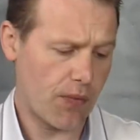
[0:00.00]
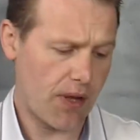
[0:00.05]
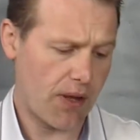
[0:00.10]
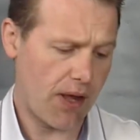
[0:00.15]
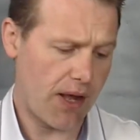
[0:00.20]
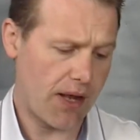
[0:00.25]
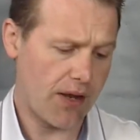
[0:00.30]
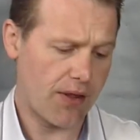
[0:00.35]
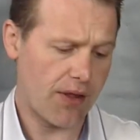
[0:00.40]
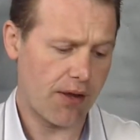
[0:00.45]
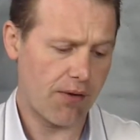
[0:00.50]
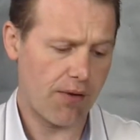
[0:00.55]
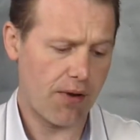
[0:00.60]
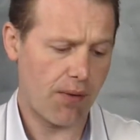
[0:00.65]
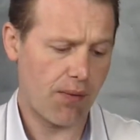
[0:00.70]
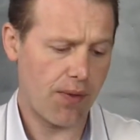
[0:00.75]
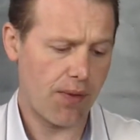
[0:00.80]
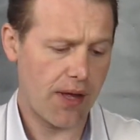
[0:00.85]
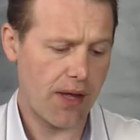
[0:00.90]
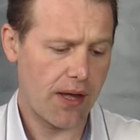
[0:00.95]
anything
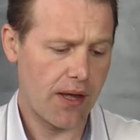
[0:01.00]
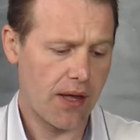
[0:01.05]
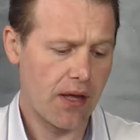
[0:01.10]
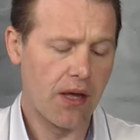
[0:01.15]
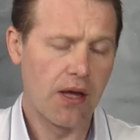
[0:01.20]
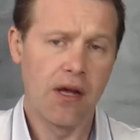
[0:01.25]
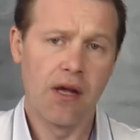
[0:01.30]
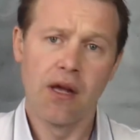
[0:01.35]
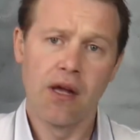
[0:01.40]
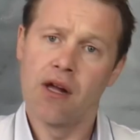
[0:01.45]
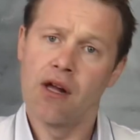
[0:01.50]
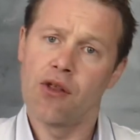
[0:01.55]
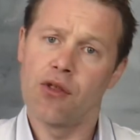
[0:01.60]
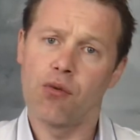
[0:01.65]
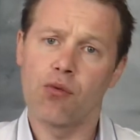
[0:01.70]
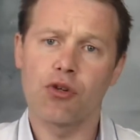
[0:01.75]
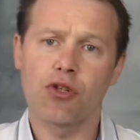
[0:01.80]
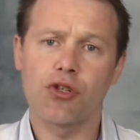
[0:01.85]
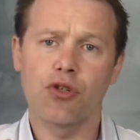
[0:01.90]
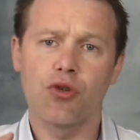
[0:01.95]
around there. There
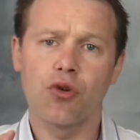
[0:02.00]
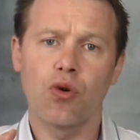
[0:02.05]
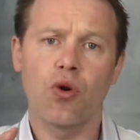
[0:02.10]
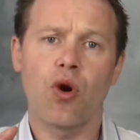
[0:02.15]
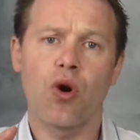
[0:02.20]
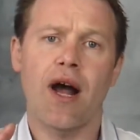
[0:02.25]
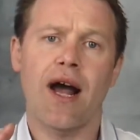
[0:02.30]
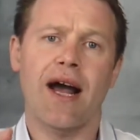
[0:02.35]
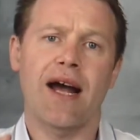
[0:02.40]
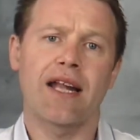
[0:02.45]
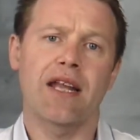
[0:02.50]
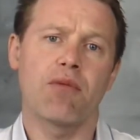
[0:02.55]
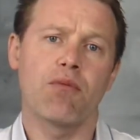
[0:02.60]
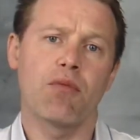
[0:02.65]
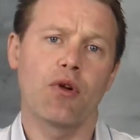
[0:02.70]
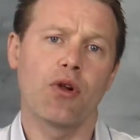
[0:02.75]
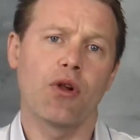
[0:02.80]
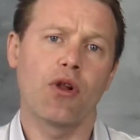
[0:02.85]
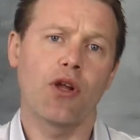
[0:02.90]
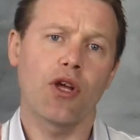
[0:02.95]
was no
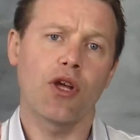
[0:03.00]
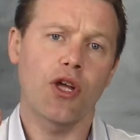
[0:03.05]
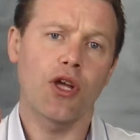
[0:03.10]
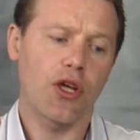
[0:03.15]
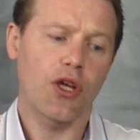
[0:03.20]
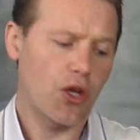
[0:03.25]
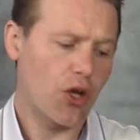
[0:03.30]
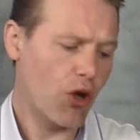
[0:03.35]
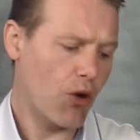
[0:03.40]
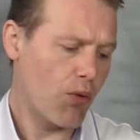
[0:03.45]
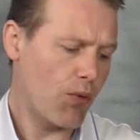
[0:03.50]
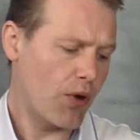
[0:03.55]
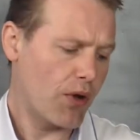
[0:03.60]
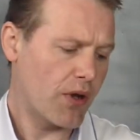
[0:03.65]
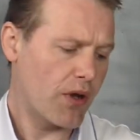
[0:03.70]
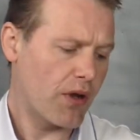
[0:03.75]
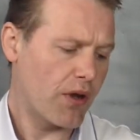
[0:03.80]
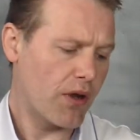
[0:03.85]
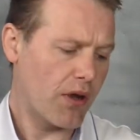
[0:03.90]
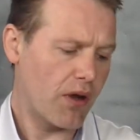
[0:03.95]
animal, human
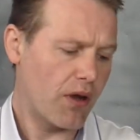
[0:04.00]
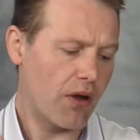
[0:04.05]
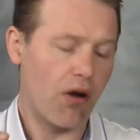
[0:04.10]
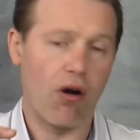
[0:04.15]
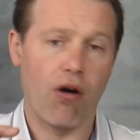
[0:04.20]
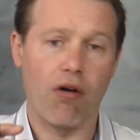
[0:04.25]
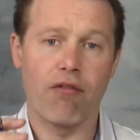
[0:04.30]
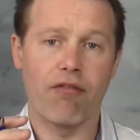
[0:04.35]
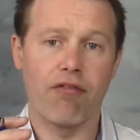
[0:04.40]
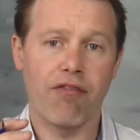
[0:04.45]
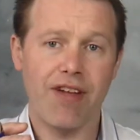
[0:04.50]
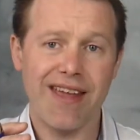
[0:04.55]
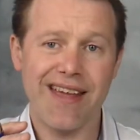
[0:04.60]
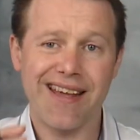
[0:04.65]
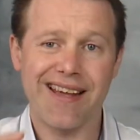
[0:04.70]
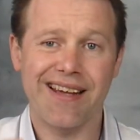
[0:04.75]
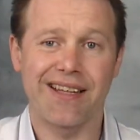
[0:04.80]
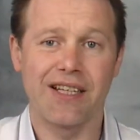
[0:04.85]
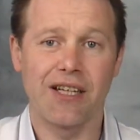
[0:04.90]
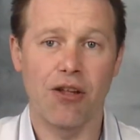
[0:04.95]
or
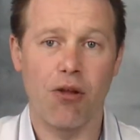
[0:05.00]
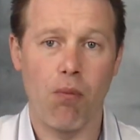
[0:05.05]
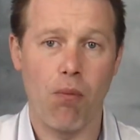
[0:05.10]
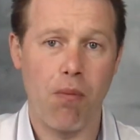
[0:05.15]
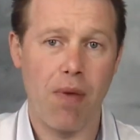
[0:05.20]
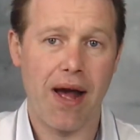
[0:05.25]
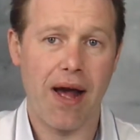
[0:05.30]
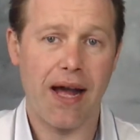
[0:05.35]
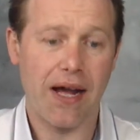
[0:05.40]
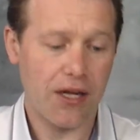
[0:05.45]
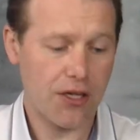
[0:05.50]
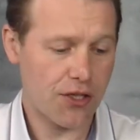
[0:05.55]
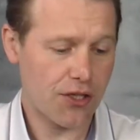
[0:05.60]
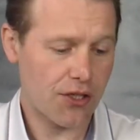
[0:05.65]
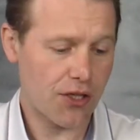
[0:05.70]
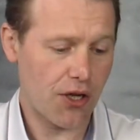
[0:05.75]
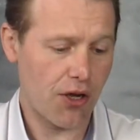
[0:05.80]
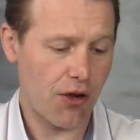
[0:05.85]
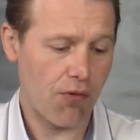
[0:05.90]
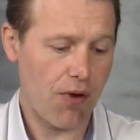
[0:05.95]
vehicle marks
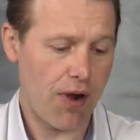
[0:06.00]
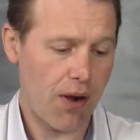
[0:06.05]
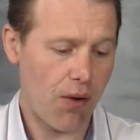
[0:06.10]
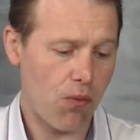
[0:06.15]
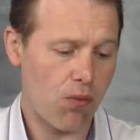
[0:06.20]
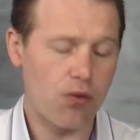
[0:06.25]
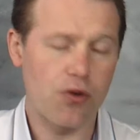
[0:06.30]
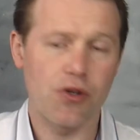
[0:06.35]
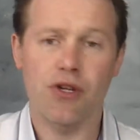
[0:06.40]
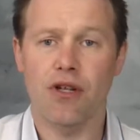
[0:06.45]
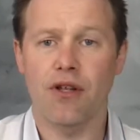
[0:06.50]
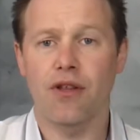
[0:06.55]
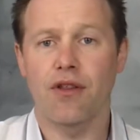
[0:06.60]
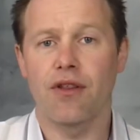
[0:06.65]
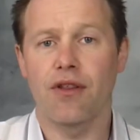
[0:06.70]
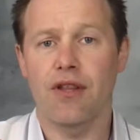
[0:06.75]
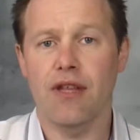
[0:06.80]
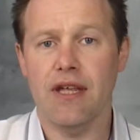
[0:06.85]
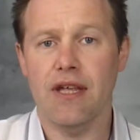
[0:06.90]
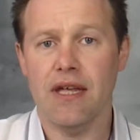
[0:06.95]
around
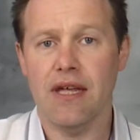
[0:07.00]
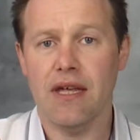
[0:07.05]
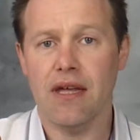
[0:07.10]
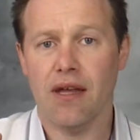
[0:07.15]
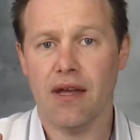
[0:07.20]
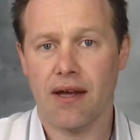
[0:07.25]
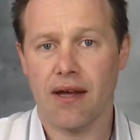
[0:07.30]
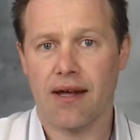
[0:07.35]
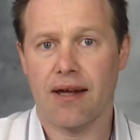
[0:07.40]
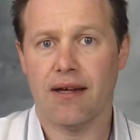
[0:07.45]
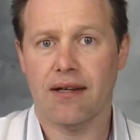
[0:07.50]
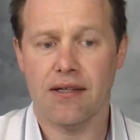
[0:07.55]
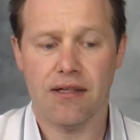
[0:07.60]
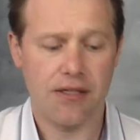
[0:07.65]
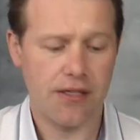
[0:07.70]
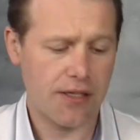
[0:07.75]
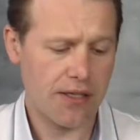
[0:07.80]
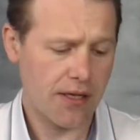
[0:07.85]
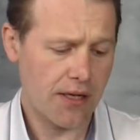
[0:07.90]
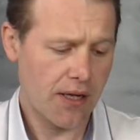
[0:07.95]
the
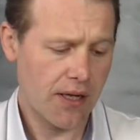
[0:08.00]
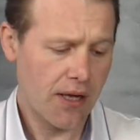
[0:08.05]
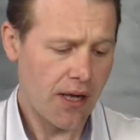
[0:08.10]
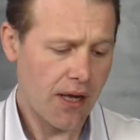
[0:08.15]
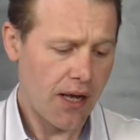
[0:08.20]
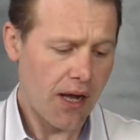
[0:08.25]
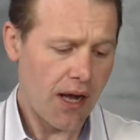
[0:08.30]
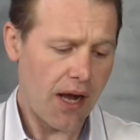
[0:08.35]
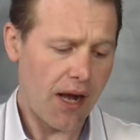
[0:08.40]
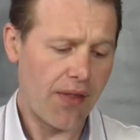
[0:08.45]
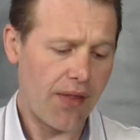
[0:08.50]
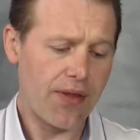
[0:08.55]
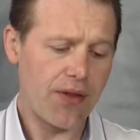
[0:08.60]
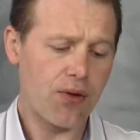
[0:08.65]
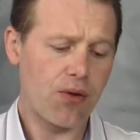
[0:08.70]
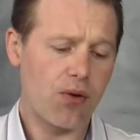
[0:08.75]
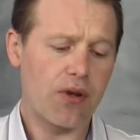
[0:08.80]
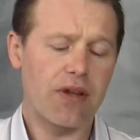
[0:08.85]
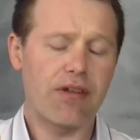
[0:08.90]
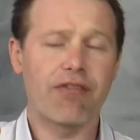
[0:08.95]
carcass, and the
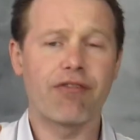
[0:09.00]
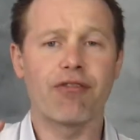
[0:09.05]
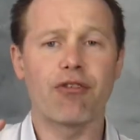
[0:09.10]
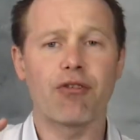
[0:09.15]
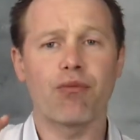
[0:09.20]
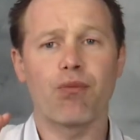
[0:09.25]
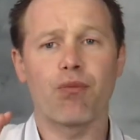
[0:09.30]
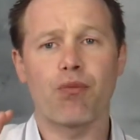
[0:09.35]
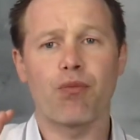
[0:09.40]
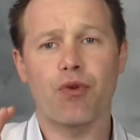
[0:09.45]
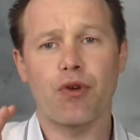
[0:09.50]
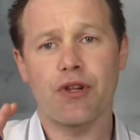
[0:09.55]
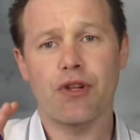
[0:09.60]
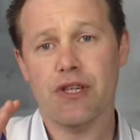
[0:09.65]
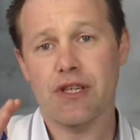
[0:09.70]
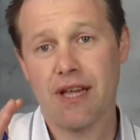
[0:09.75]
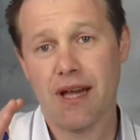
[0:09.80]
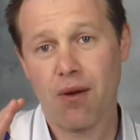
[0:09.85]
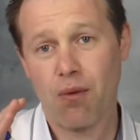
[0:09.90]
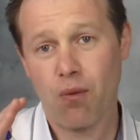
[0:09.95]
only footprints
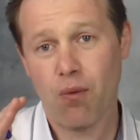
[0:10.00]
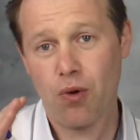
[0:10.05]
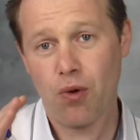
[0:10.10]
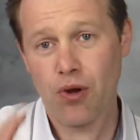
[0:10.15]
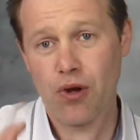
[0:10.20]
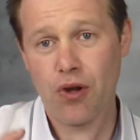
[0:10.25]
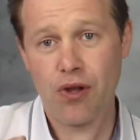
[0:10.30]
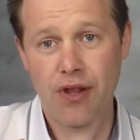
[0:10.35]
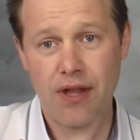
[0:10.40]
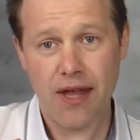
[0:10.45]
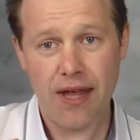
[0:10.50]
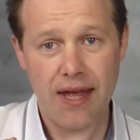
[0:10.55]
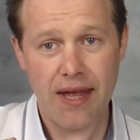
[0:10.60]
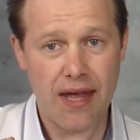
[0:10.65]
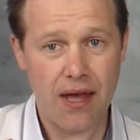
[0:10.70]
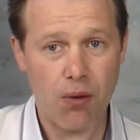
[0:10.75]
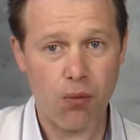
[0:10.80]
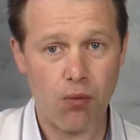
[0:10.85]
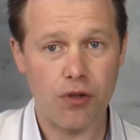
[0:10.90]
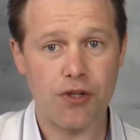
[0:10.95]
that were there
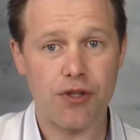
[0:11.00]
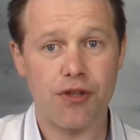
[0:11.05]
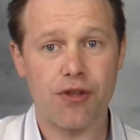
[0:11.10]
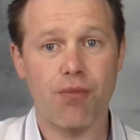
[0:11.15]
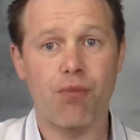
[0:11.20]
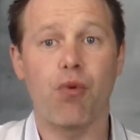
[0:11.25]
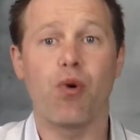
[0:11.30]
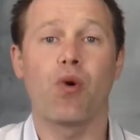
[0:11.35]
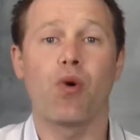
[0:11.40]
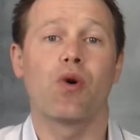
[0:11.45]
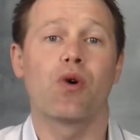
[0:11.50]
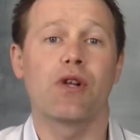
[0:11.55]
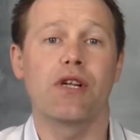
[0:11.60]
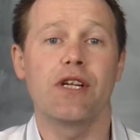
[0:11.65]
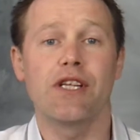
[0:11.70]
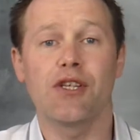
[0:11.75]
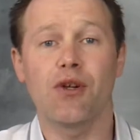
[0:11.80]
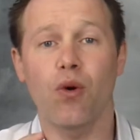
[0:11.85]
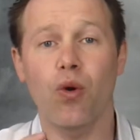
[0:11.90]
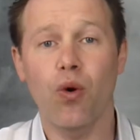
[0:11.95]
was the pony's
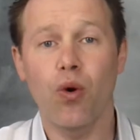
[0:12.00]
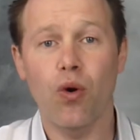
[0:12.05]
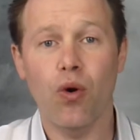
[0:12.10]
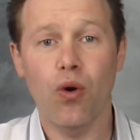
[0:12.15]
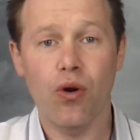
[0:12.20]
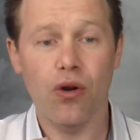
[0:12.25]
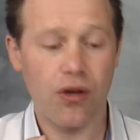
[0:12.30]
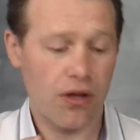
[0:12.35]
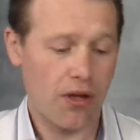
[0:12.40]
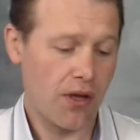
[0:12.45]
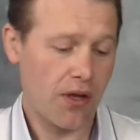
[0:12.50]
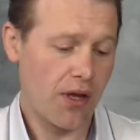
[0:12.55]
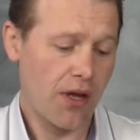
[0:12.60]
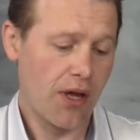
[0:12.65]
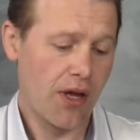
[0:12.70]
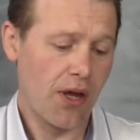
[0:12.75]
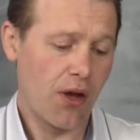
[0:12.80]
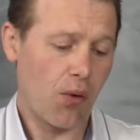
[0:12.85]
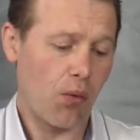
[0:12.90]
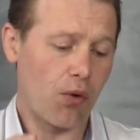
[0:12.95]
own,
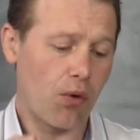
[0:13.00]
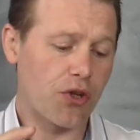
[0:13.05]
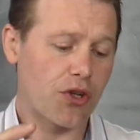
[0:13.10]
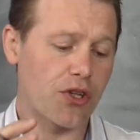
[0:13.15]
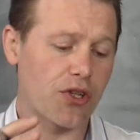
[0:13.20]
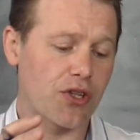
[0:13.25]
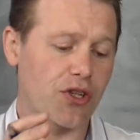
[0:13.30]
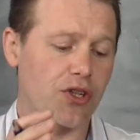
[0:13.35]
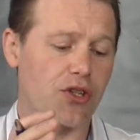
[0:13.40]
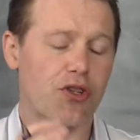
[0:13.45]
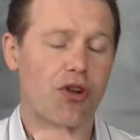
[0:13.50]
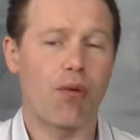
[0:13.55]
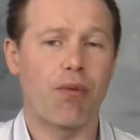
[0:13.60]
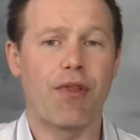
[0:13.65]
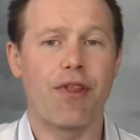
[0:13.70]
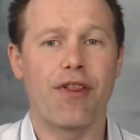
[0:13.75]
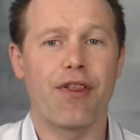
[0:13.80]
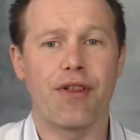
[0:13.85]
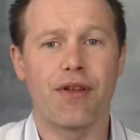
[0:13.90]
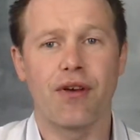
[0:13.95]
which had stopped
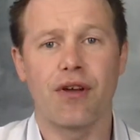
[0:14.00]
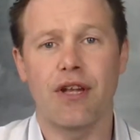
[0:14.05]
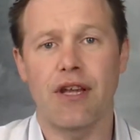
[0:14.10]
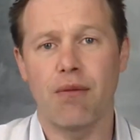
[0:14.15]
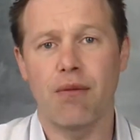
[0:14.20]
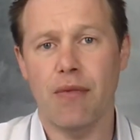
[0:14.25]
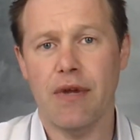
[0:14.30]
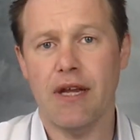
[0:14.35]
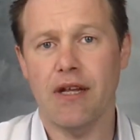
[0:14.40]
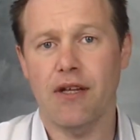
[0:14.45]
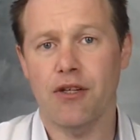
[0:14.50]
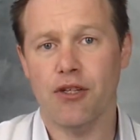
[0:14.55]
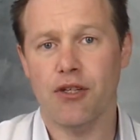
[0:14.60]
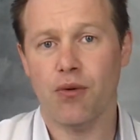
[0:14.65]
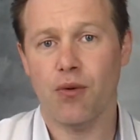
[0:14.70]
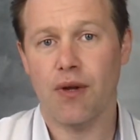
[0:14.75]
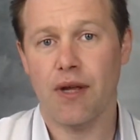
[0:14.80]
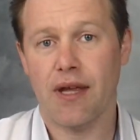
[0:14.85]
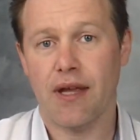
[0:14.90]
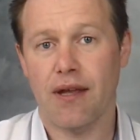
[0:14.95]
30 meters
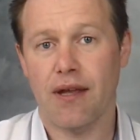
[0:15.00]
away.